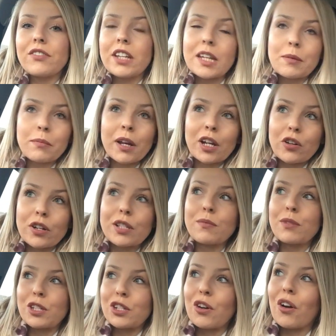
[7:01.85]
of eat my
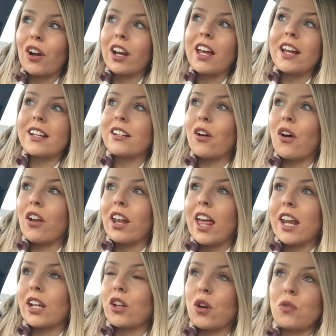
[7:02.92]
Christmas chocolate and not
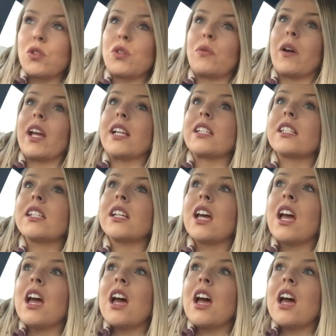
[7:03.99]
let it go to waste.